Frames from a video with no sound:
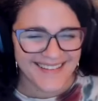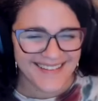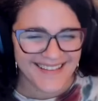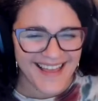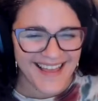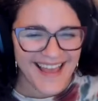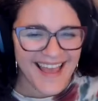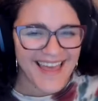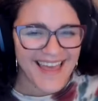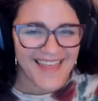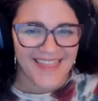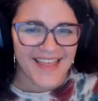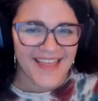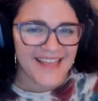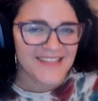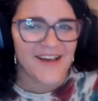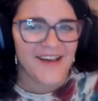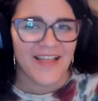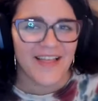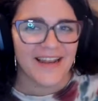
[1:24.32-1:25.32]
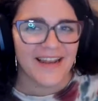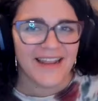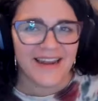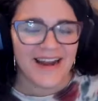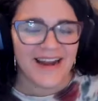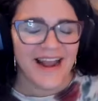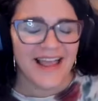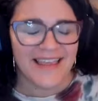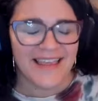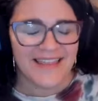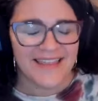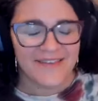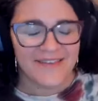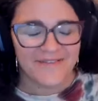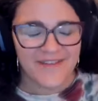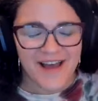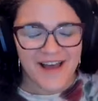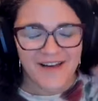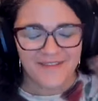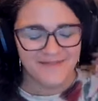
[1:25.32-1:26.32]
Yay, that's all I needed. I can
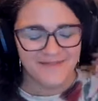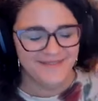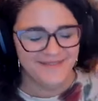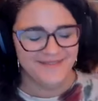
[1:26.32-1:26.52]
leave now.